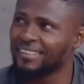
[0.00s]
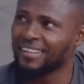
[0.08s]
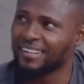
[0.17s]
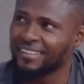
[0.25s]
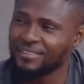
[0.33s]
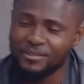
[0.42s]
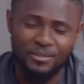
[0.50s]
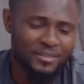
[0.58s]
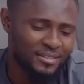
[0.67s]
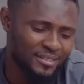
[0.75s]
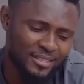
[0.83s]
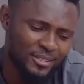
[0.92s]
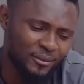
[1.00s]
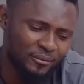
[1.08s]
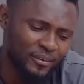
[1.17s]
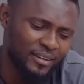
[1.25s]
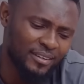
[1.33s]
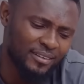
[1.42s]
Yeah, you should teach your
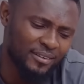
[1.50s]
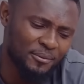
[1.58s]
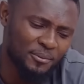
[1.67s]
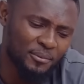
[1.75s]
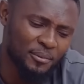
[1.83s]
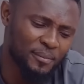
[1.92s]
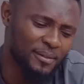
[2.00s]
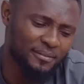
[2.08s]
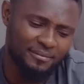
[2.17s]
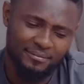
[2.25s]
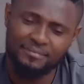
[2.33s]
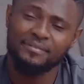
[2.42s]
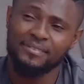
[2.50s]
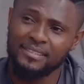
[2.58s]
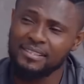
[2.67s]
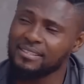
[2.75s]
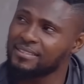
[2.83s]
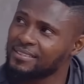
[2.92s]
friend a thing or two about
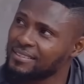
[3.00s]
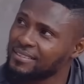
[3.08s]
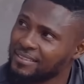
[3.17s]
this.